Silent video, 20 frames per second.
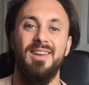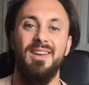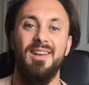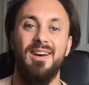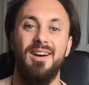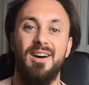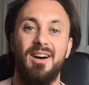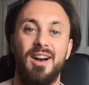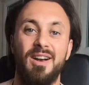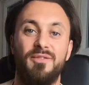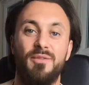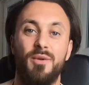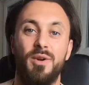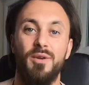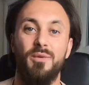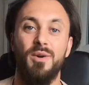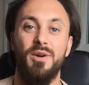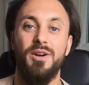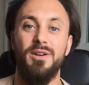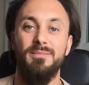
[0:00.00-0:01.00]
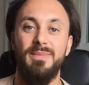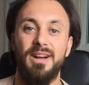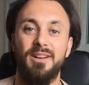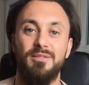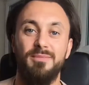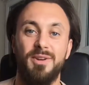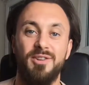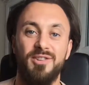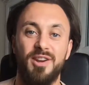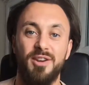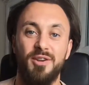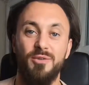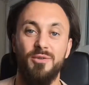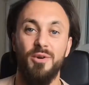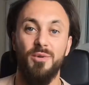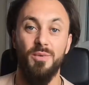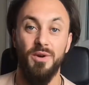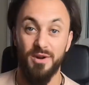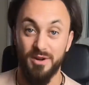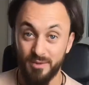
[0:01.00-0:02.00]
Hi everyone and welcome back to my channel
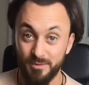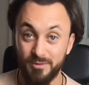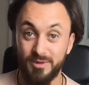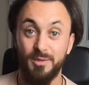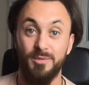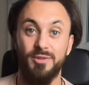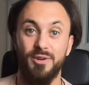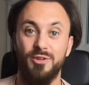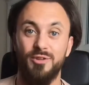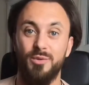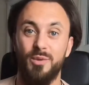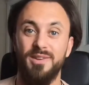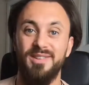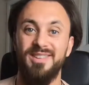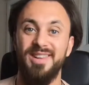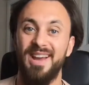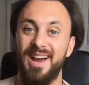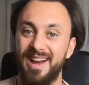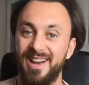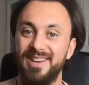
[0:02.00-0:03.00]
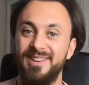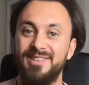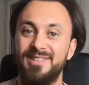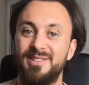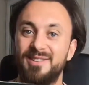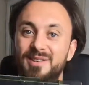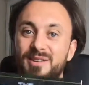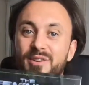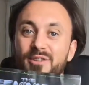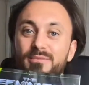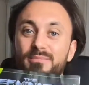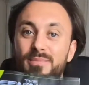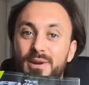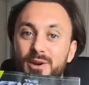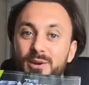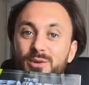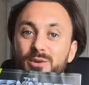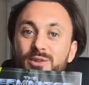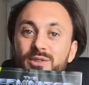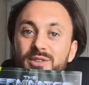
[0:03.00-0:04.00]
and welcome to episode 28 of
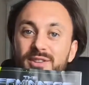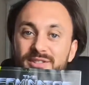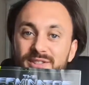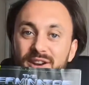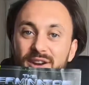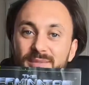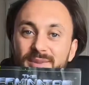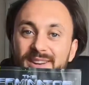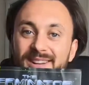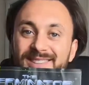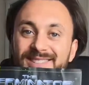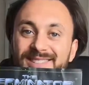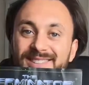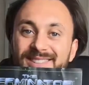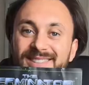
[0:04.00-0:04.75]
Build the Terminator.